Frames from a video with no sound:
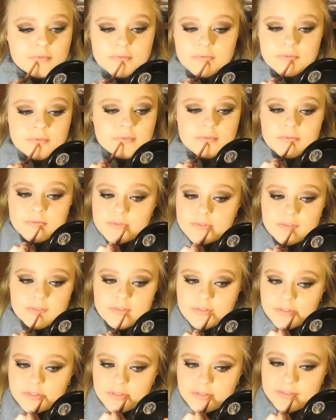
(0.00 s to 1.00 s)
I already did
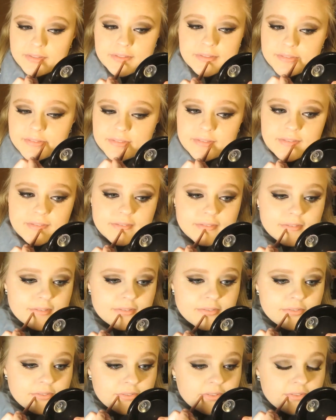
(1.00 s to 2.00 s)
my foundation.
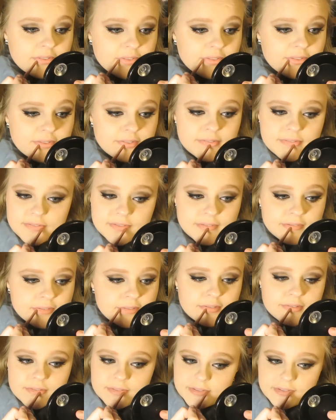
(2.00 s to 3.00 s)

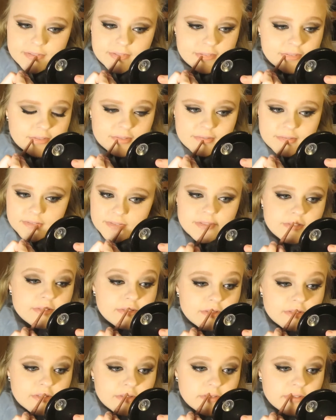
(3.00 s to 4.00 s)
Now,
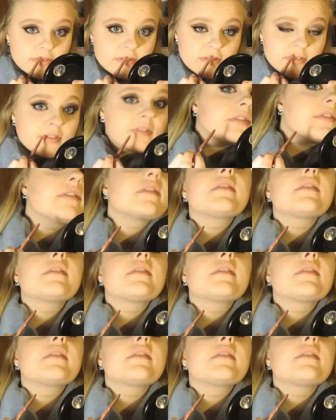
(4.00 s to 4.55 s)
time for lips.